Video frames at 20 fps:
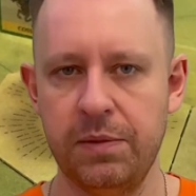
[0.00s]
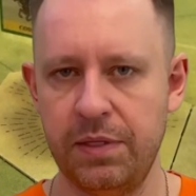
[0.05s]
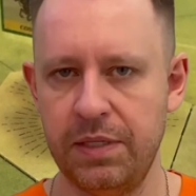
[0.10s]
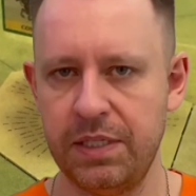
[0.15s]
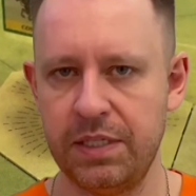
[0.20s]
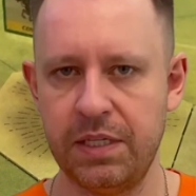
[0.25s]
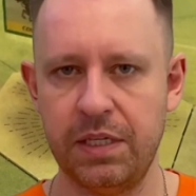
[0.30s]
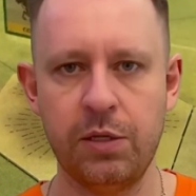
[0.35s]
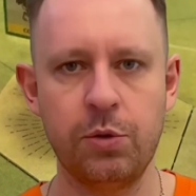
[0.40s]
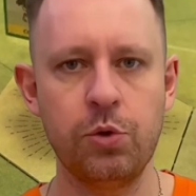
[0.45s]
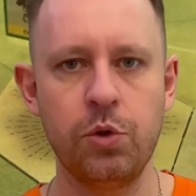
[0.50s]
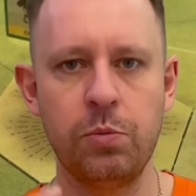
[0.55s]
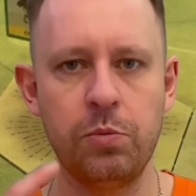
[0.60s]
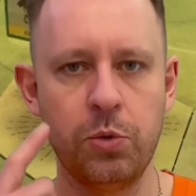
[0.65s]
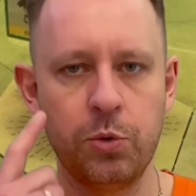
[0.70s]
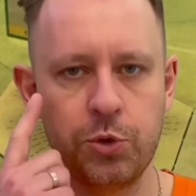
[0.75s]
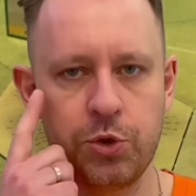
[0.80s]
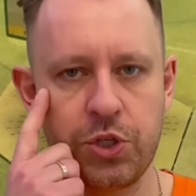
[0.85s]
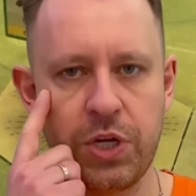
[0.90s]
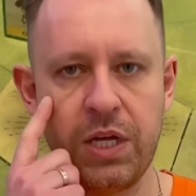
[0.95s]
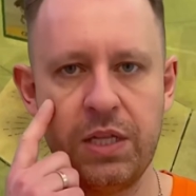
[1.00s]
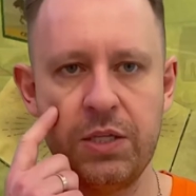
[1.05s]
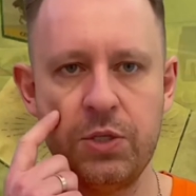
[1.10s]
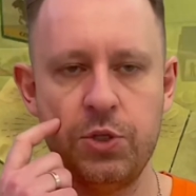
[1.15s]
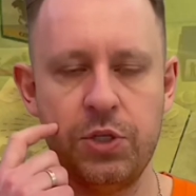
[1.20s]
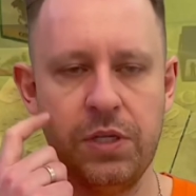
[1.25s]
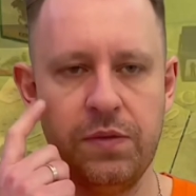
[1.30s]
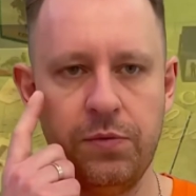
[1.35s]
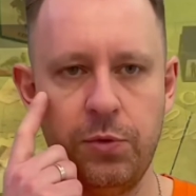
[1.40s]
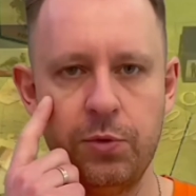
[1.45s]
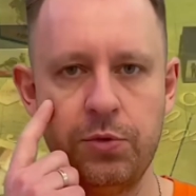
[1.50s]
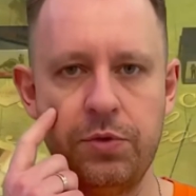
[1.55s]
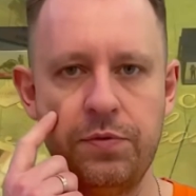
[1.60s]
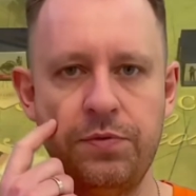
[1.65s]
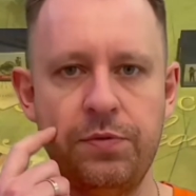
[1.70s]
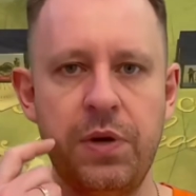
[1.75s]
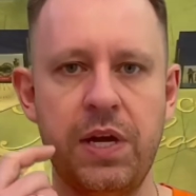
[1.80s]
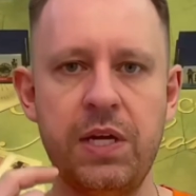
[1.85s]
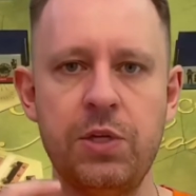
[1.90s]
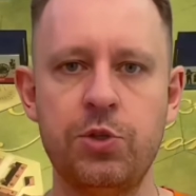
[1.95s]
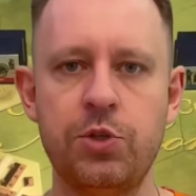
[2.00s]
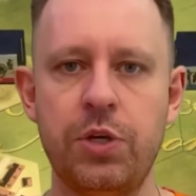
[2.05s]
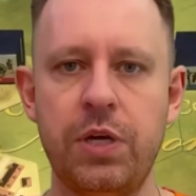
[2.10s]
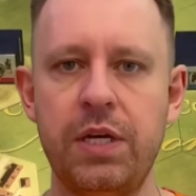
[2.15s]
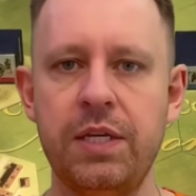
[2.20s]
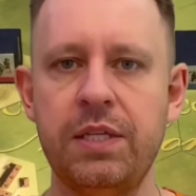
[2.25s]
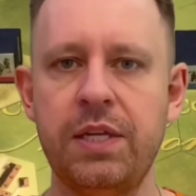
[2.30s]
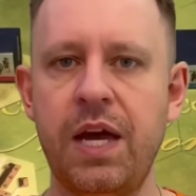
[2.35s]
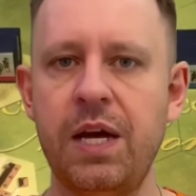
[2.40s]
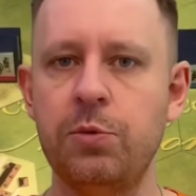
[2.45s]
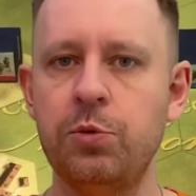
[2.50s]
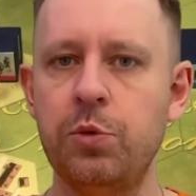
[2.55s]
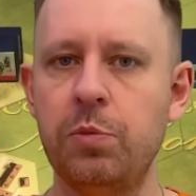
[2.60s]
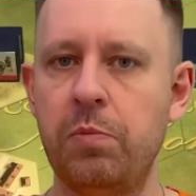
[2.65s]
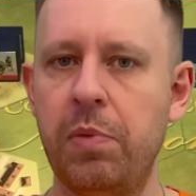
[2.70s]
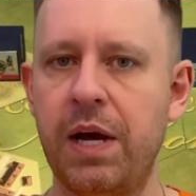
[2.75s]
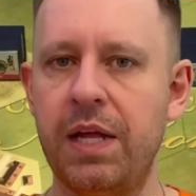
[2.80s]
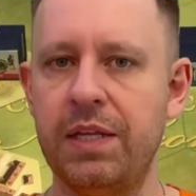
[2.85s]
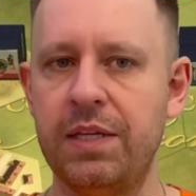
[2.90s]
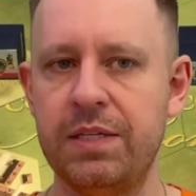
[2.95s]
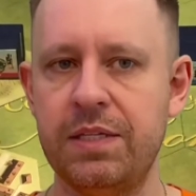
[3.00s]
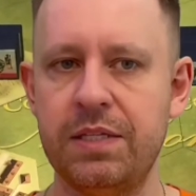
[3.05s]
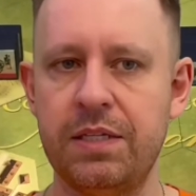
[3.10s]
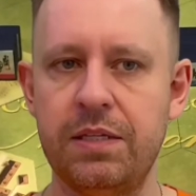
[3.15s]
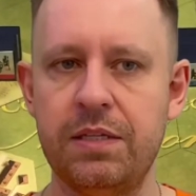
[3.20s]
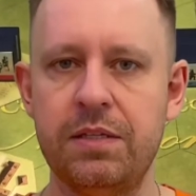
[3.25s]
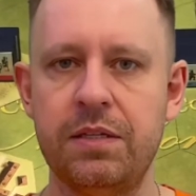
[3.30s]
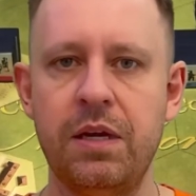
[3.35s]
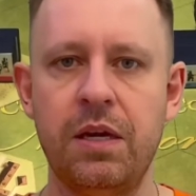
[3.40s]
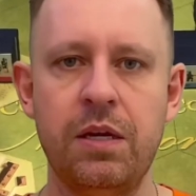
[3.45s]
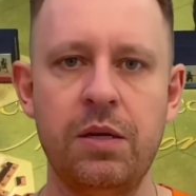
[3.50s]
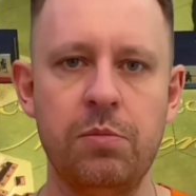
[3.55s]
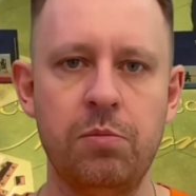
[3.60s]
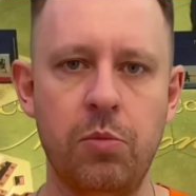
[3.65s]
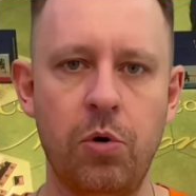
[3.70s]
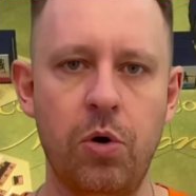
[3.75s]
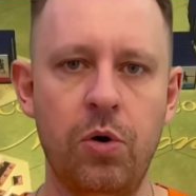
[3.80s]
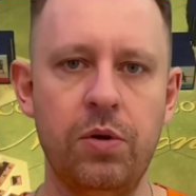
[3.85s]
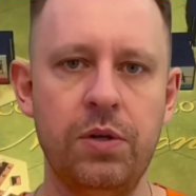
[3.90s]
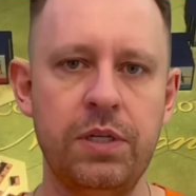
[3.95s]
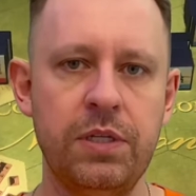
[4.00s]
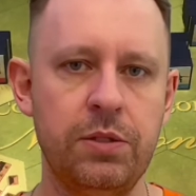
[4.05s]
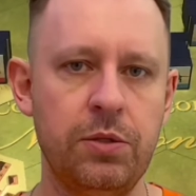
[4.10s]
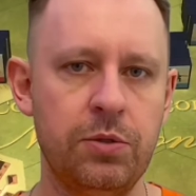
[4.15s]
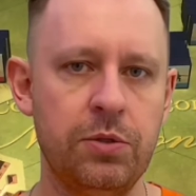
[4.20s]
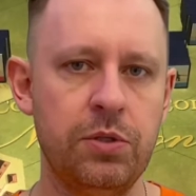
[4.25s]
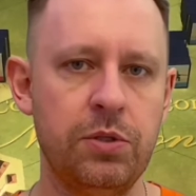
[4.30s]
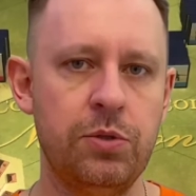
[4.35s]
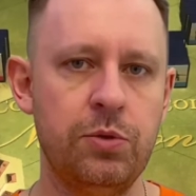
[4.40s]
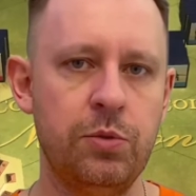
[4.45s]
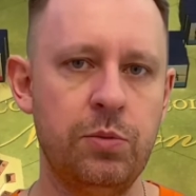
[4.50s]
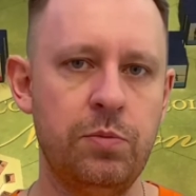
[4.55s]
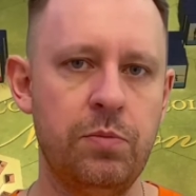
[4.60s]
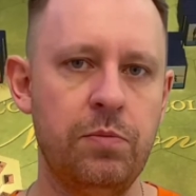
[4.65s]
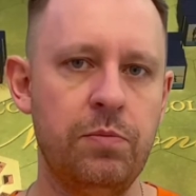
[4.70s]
scenario more challenging for the French and how to balance it more in order to